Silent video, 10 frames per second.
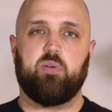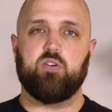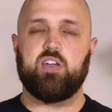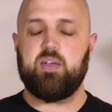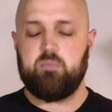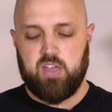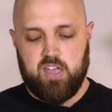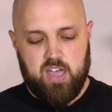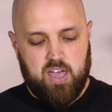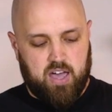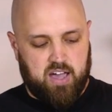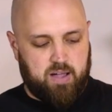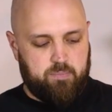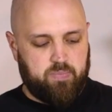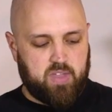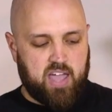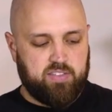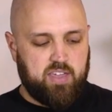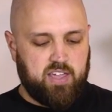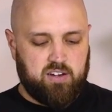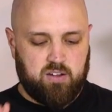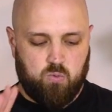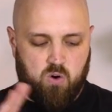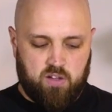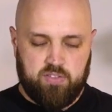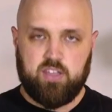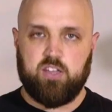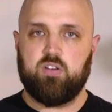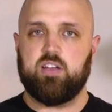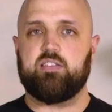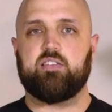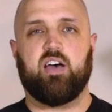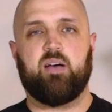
bokeh. And then on the unit,